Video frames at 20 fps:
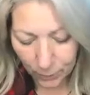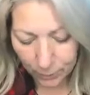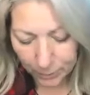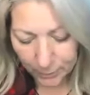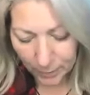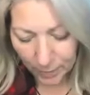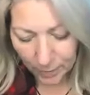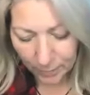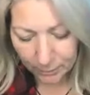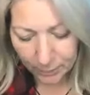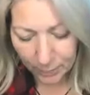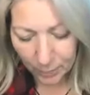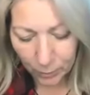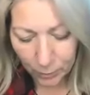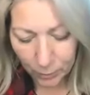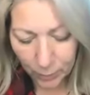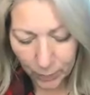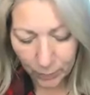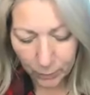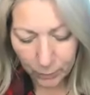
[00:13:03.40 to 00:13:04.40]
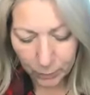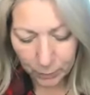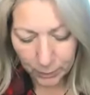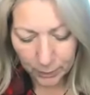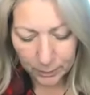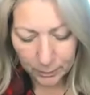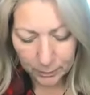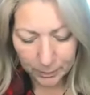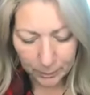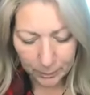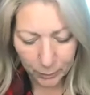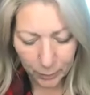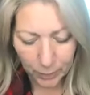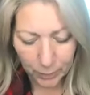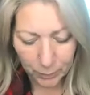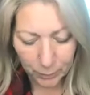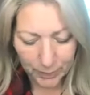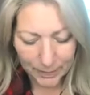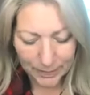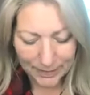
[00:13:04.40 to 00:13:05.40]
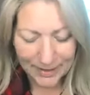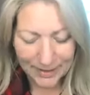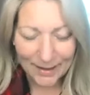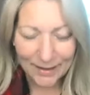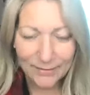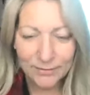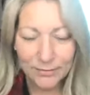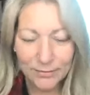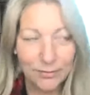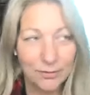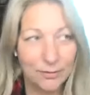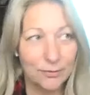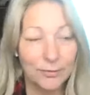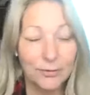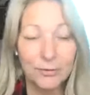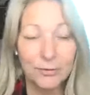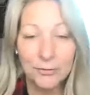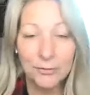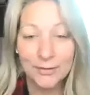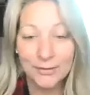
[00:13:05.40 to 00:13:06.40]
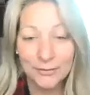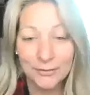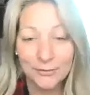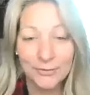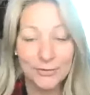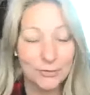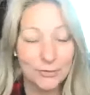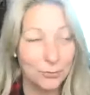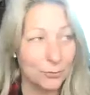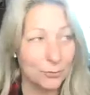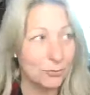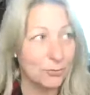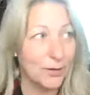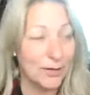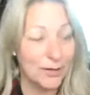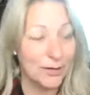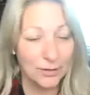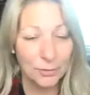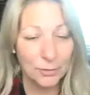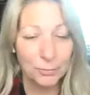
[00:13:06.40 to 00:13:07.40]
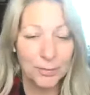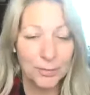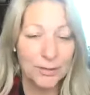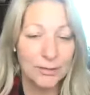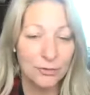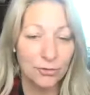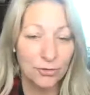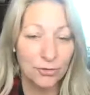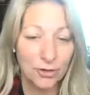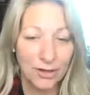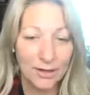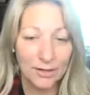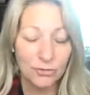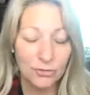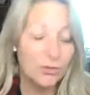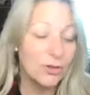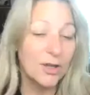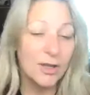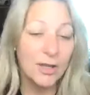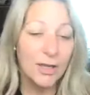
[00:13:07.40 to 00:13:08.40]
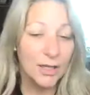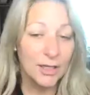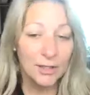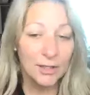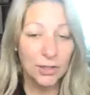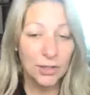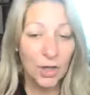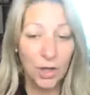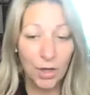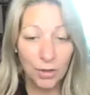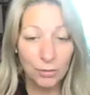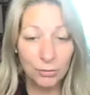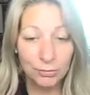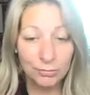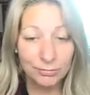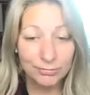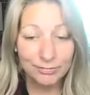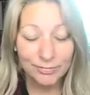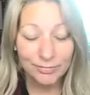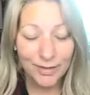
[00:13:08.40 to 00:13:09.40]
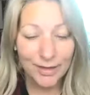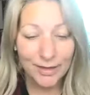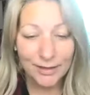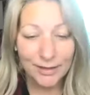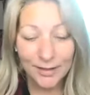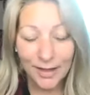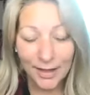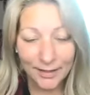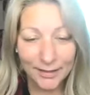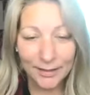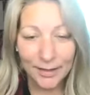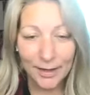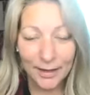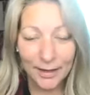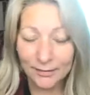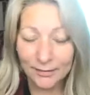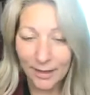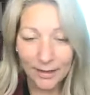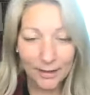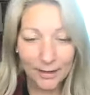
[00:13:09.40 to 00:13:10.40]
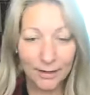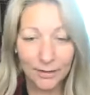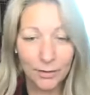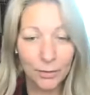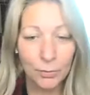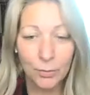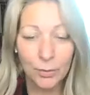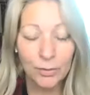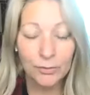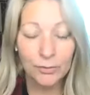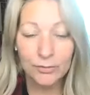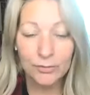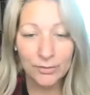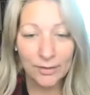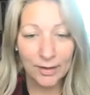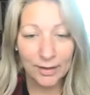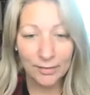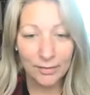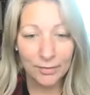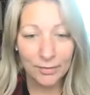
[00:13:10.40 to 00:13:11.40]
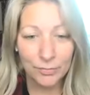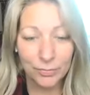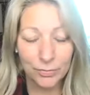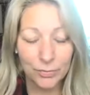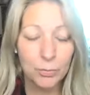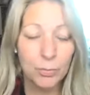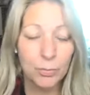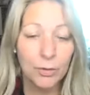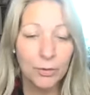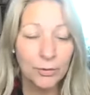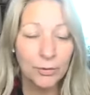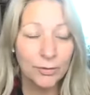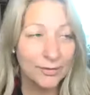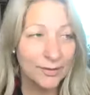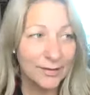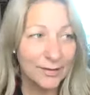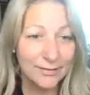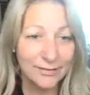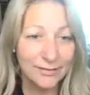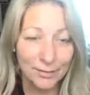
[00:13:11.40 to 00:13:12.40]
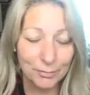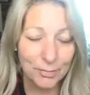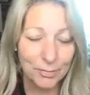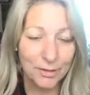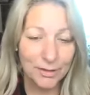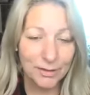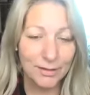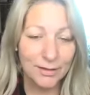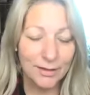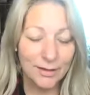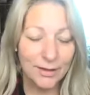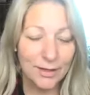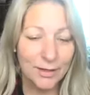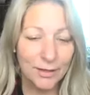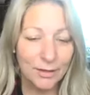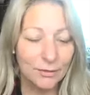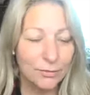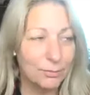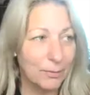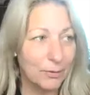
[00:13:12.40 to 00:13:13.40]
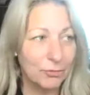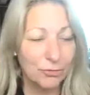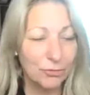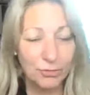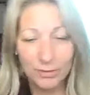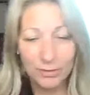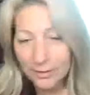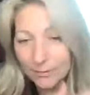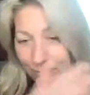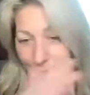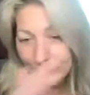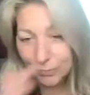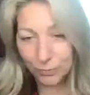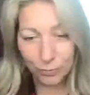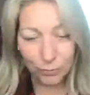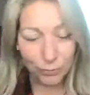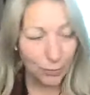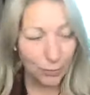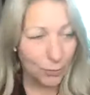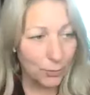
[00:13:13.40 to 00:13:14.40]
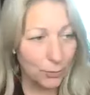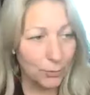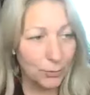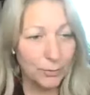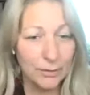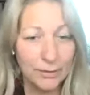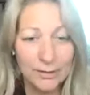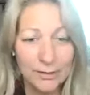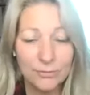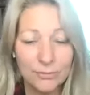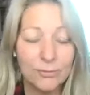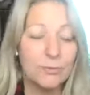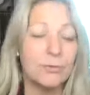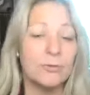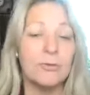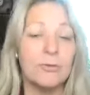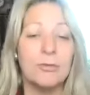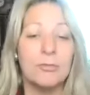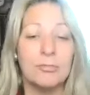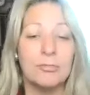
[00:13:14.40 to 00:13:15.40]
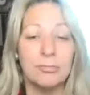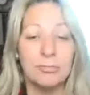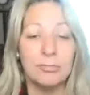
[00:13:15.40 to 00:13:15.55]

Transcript: open up. Will we as little individuals right here be the change? No, not on the world scale. The world needs something, especially through the whole Eastern,